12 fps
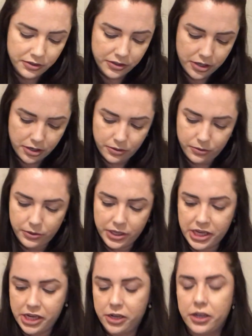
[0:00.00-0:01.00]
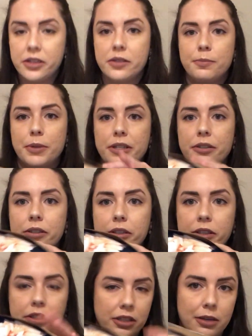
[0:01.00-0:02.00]
So here is
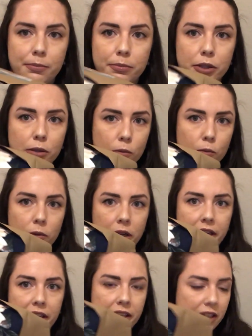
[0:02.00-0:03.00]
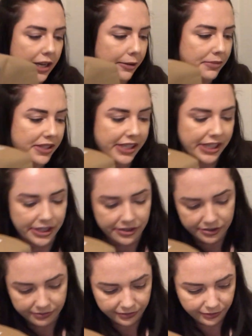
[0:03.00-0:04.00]
bundle number 1. I'm seeing
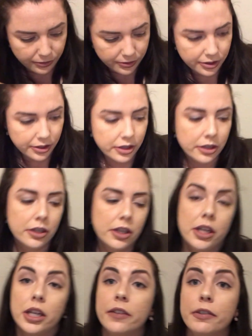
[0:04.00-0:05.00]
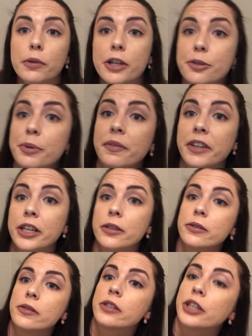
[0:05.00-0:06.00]
some floral. If you watch my
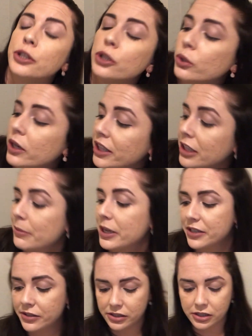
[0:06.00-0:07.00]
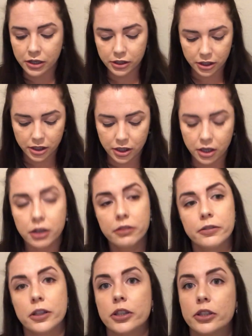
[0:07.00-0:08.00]
videos, you know I am a sucker
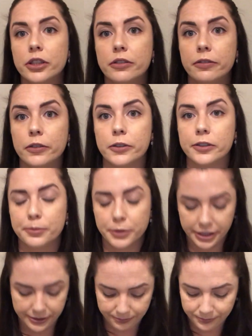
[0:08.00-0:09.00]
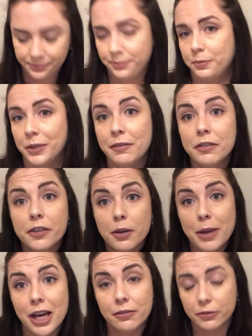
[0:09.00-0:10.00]
for a good floral print. Even for
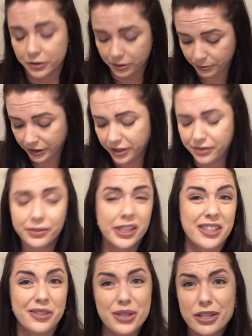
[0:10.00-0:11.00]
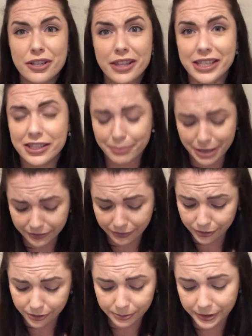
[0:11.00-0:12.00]
a bad floral print. Is there such a thing as a bad
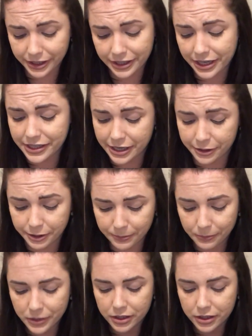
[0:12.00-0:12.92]
floral print? I doubt it.